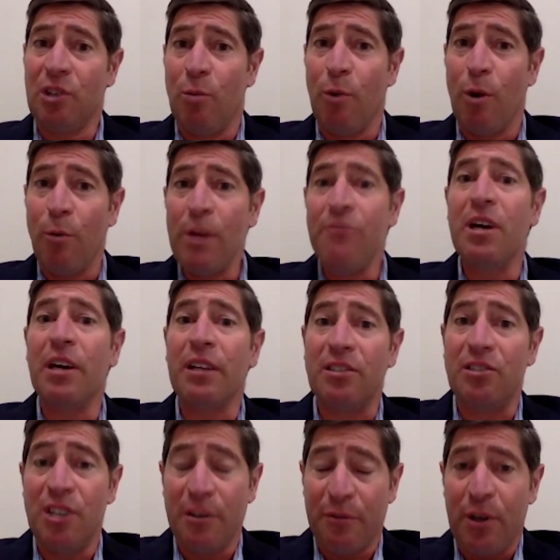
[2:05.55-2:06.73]
So what we've done
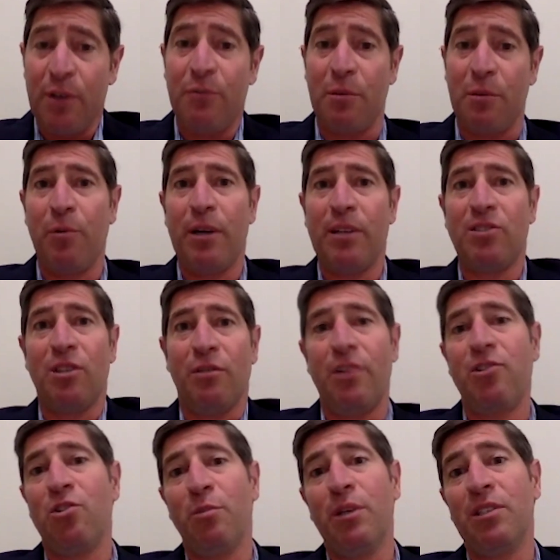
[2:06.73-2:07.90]
that's different from the rest of the
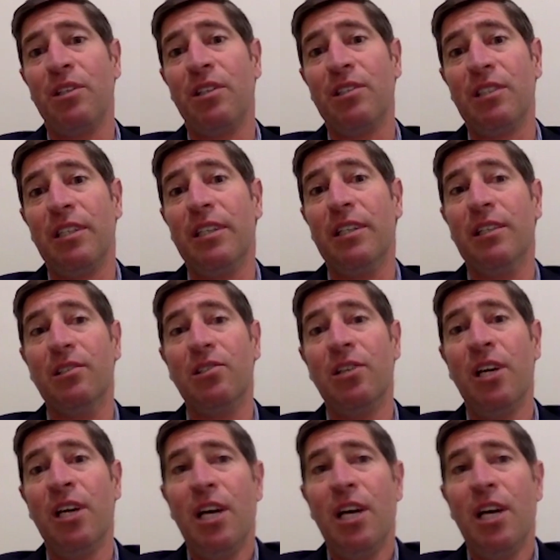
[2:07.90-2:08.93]
venture business is